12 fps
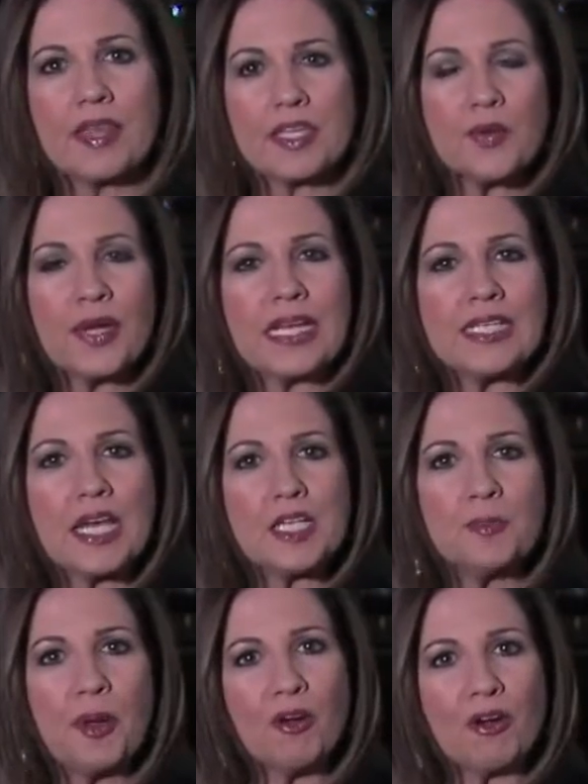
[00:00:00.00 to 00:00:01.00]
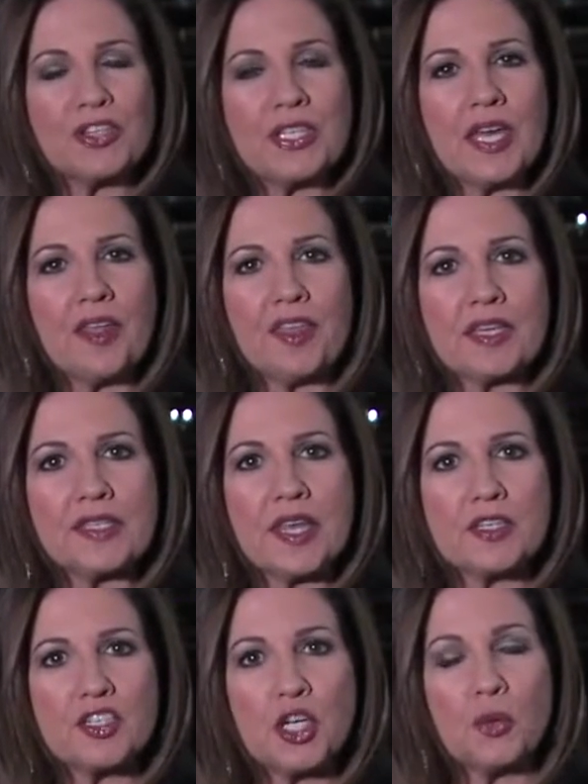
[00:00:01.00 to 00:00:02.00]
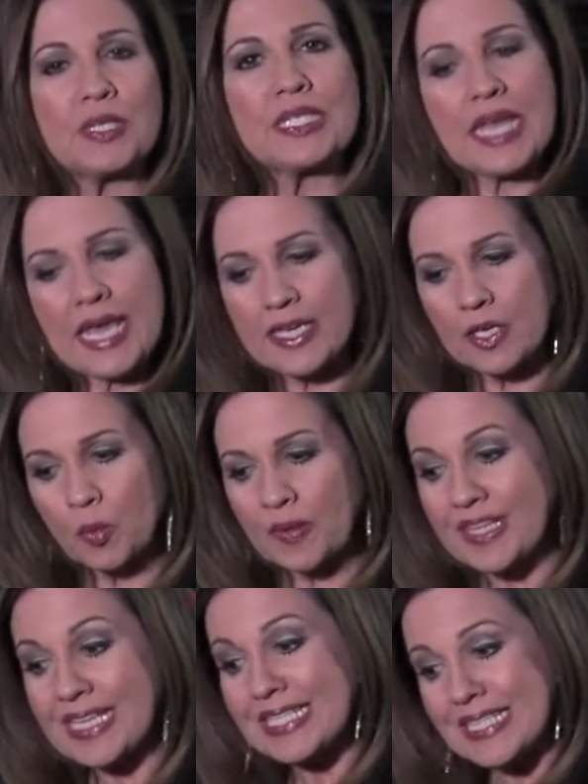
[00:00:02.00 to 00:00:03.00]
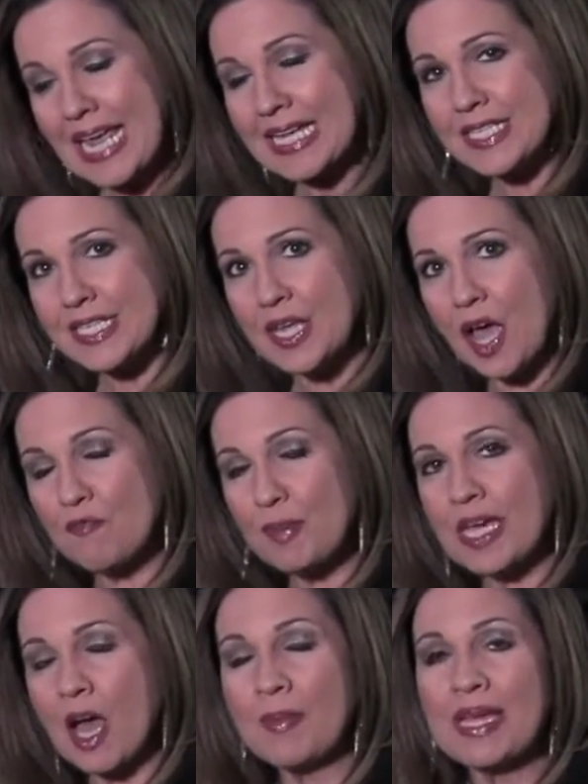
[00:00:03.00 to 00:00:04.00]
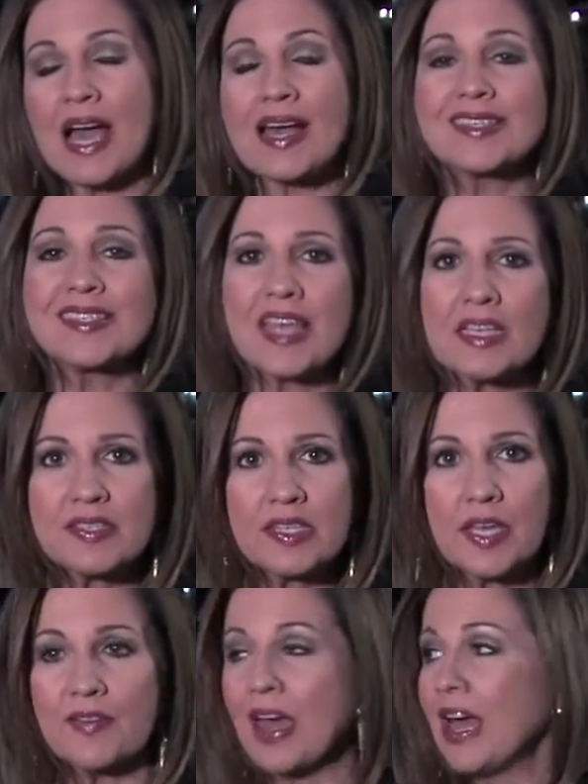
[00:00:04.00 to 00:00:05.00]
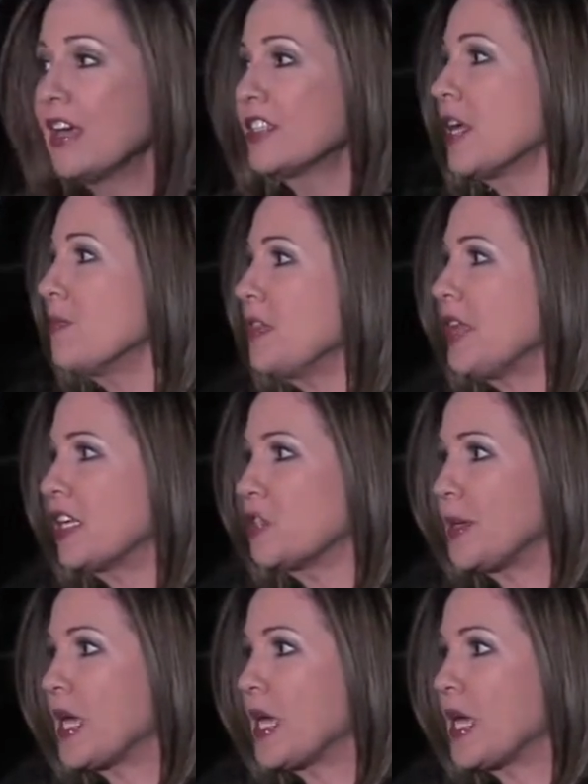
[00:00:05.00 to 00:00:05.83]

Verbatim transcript: That's right, he does. Bill Garcia thinks that she was taken with the intent of becoming a sex slave, something that has